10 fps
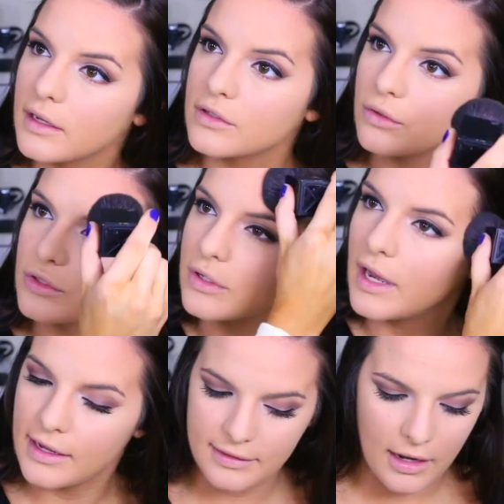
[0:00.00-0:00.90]
I told you
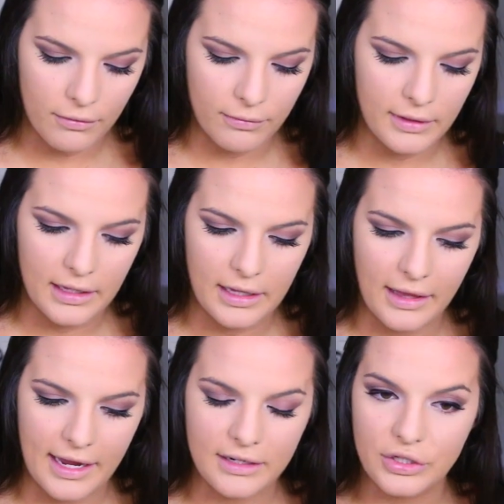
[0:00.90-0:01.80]
guys I really
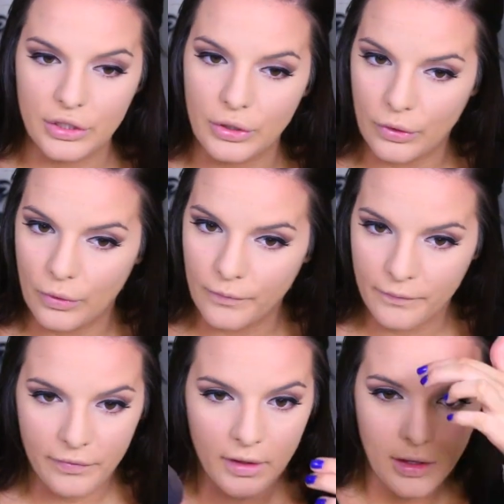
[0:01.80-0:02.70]
like to
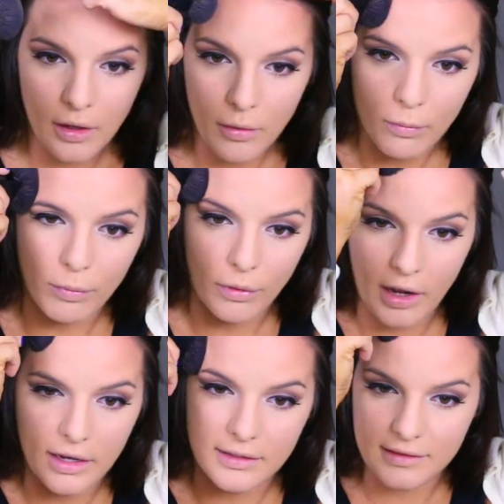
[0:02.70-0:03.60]

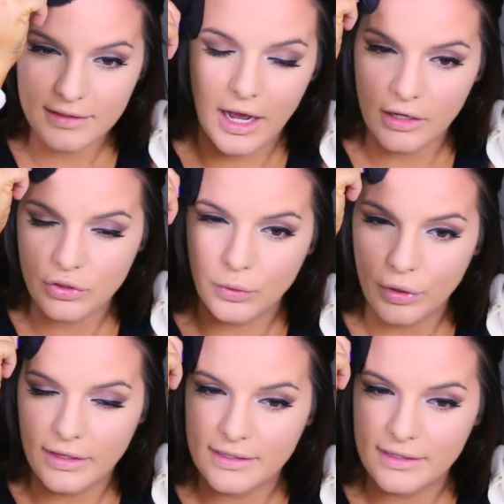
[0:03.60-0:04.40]
bronze contour.